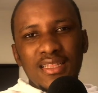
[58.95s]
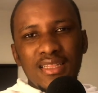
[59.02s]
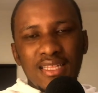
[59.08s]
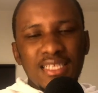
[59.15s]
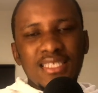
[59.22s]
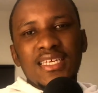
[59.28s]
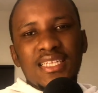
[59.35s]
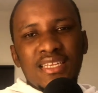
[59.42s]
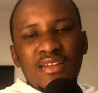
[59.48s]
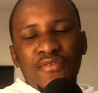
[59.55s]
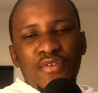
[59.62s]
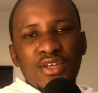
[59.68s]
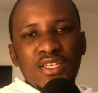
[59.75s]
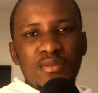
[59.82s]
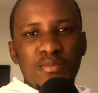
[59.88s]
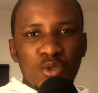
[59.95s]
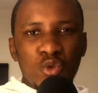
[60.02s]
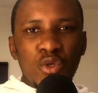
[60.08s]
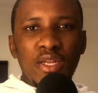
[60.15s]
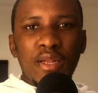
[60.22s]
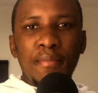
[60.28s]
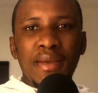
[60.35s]
There is a difference
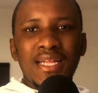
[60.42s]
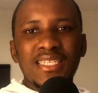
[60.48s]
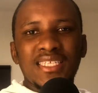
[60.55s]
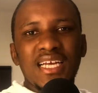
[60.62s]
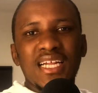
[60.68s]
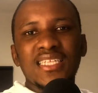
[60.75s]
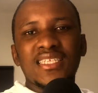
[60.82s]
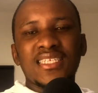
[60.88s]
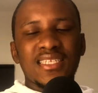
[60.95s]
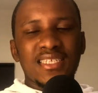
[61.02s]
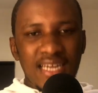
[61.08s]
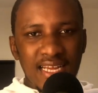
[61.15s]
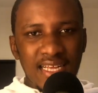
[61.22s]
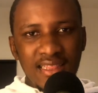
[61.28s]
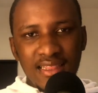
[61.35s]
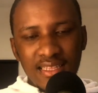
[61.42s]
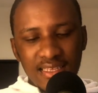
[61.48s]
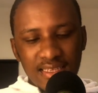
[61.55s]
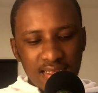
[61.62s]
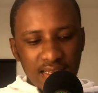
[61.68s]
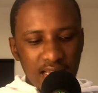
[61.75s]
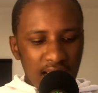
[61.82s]
between the mental strength
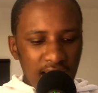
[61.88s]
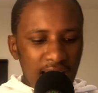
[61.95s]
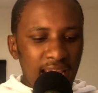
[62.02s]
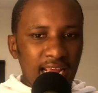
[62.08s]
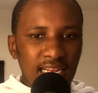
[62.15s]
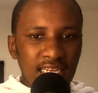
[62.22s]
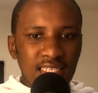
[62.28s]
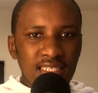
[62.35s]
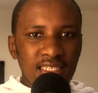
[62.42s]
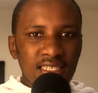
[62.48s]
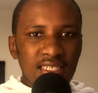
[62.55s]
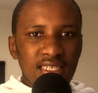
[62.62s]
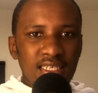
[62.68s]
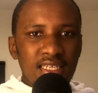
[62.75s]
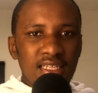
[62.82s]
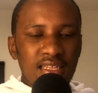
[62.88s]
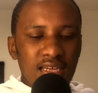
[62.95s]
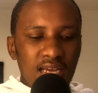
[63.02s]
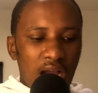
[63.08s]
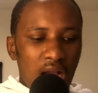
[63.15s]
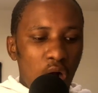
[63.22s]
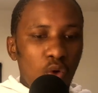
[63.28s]
and
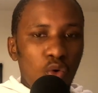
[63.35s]
how